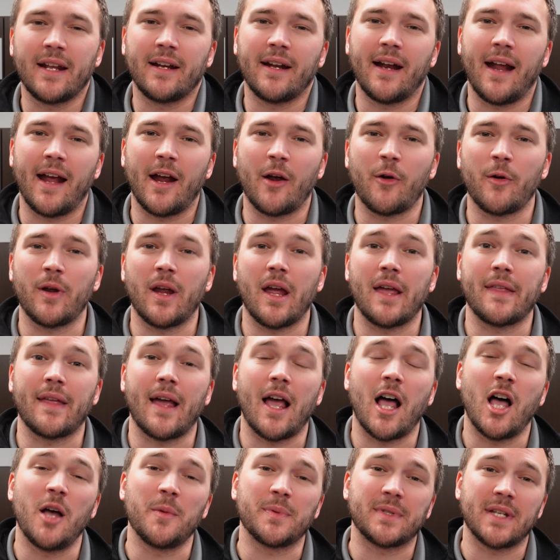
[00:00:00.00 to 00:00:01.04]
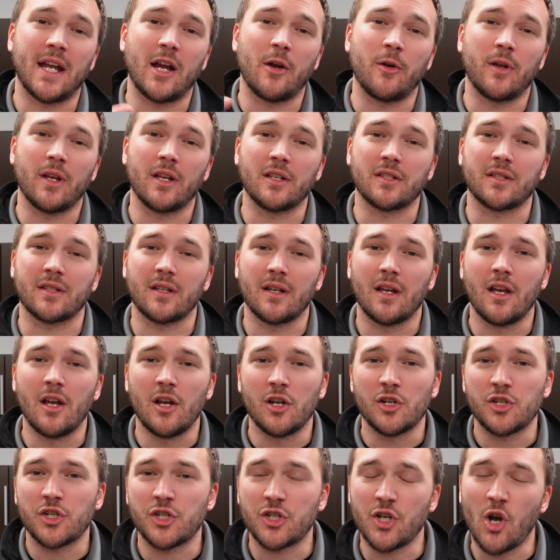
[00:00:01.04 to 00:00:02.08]
in an area that helps areas
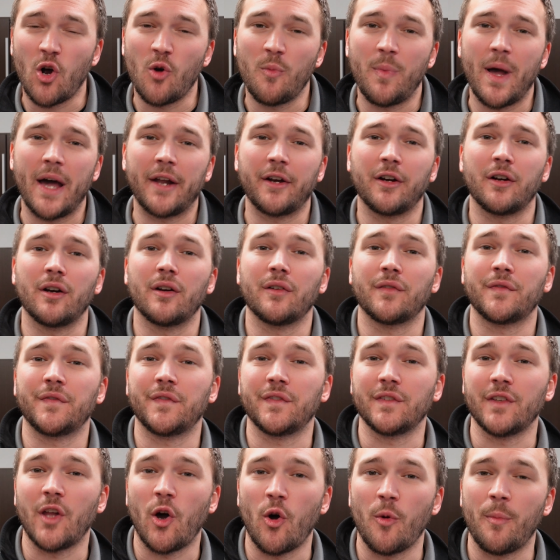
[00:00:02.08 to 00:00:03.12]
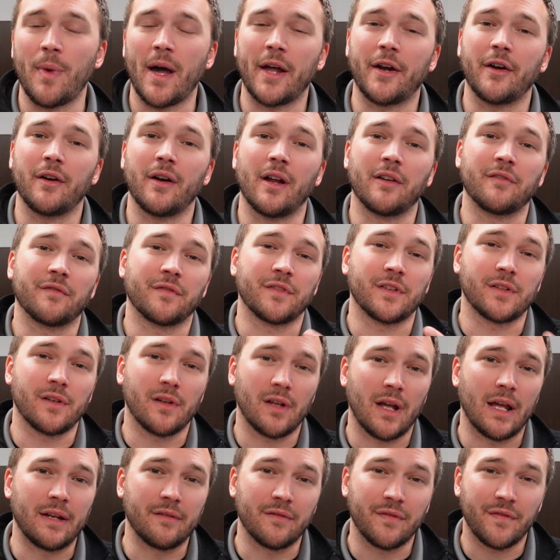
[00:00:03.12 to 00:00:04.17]
show better, flow better,
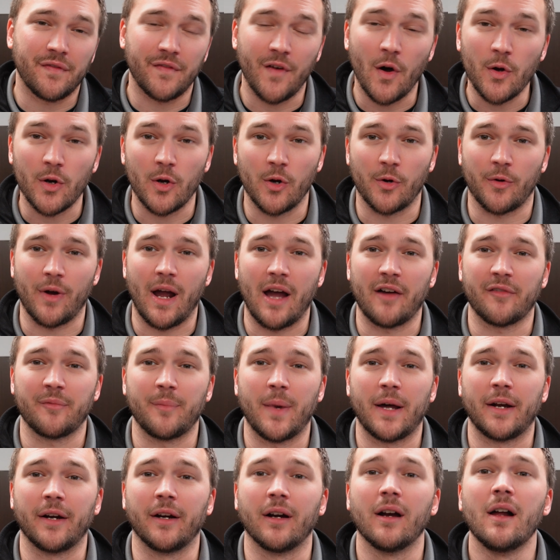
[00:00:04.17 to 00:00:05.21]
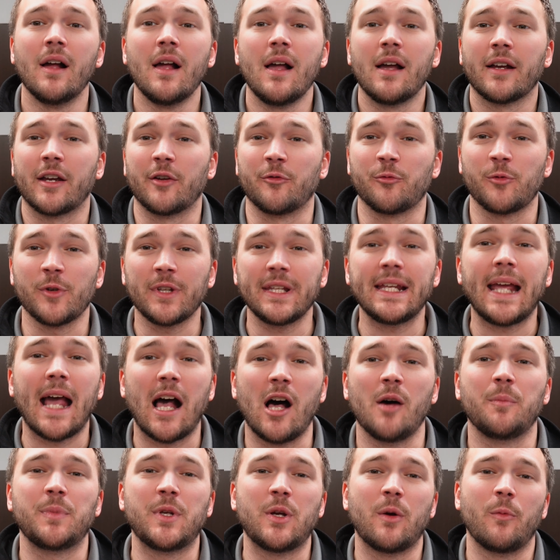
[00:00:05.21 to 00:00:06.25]
and photograph better can really
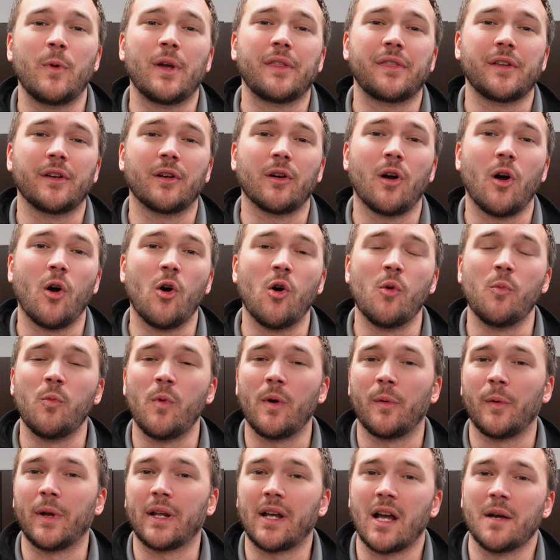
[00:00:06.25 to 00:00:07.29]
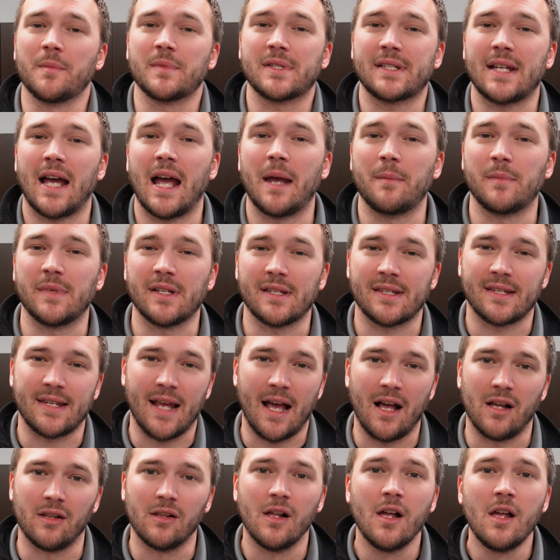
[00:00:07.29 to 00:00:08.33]
help you with your home when it comes time to
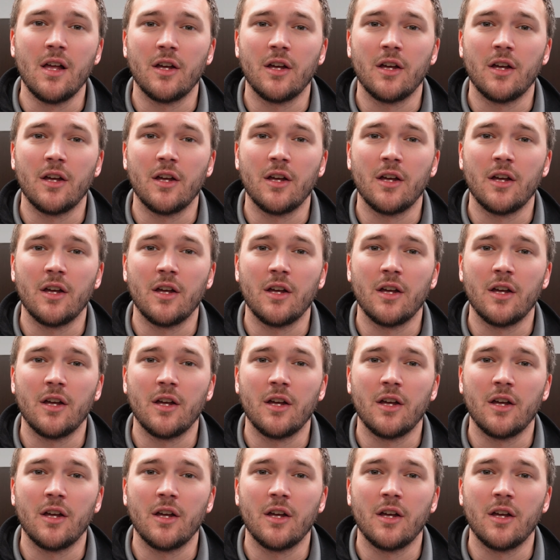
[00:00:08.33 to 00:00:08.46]
sell.